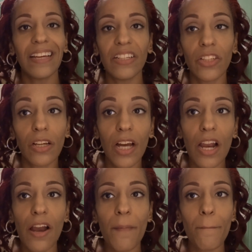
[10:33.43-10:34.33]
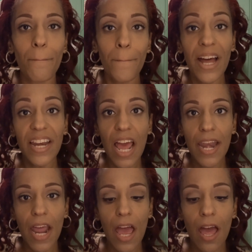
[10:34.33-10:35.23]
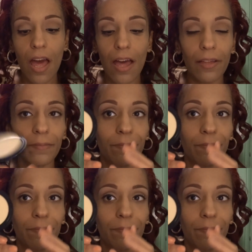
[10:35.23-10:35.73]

in the color Banana.